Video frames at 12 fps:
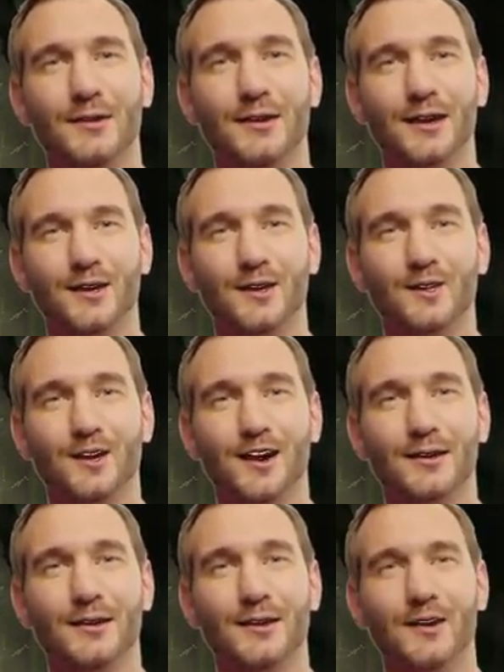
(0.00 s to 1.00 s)
Then you
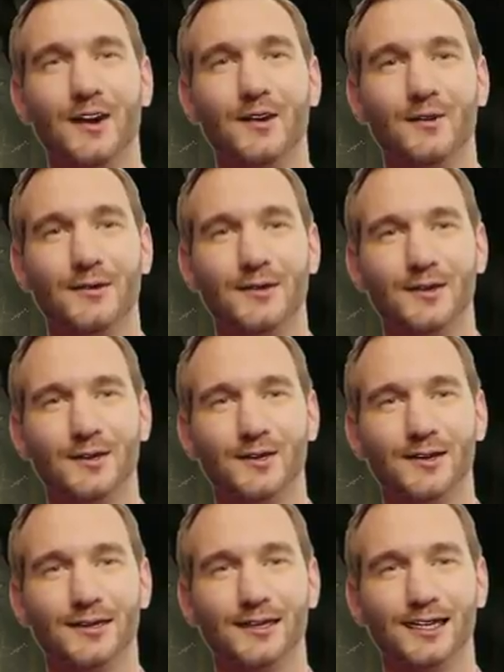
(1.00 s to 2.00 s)
shall cut the ram
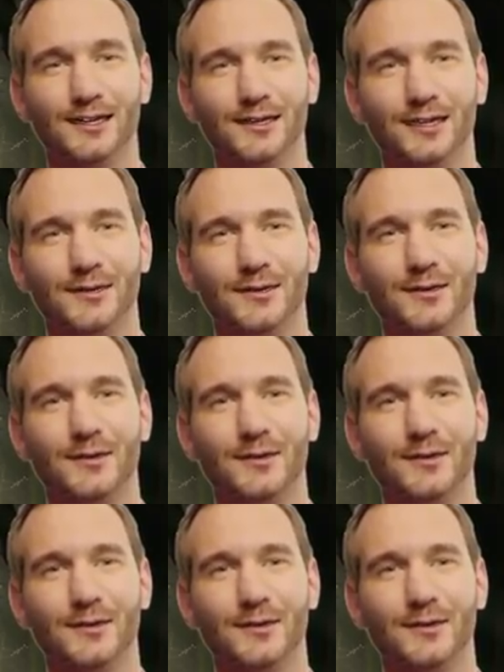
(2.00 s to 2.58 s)
into pieces,